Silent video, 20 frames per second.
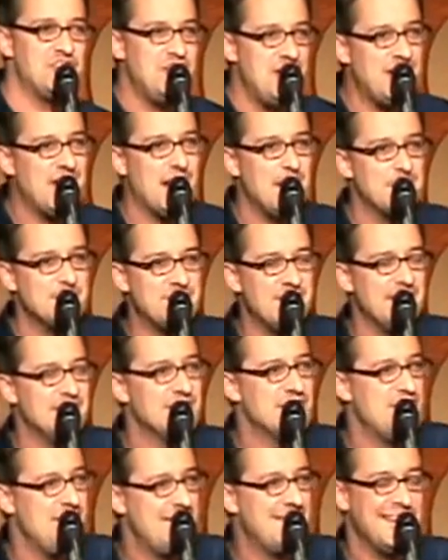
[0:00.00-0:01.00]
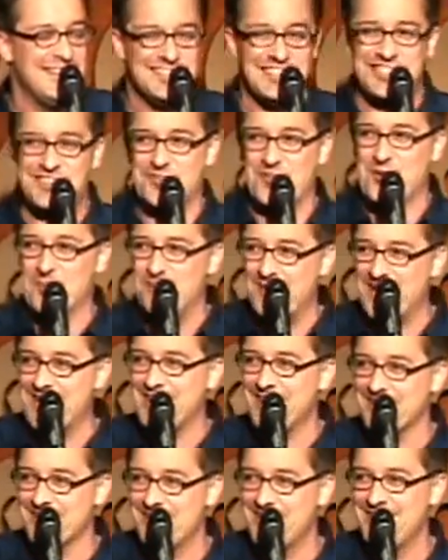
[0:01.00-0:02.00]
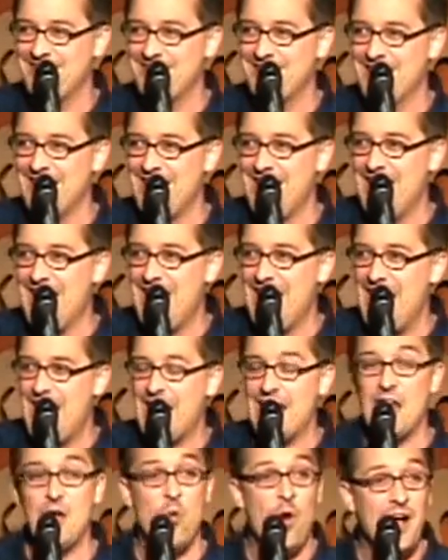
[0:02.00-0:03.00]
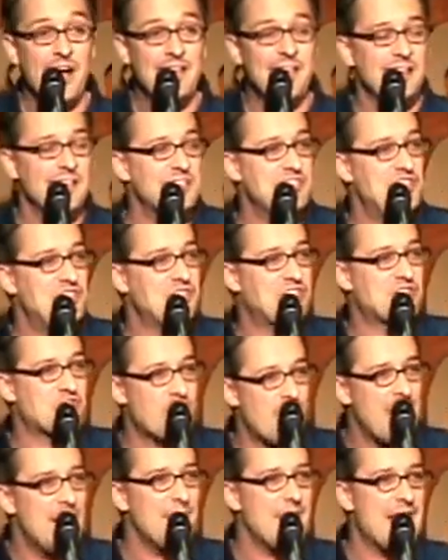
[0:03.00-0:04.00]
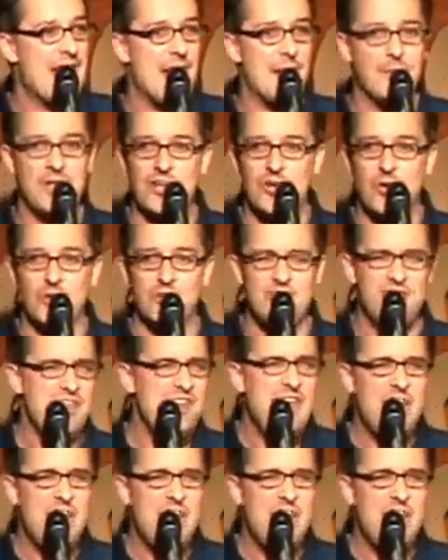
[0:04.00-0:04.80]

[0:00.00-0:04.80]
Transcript: She comes in. She thinks it's from me, right? And I walk in and she's screaming at me going, "Do you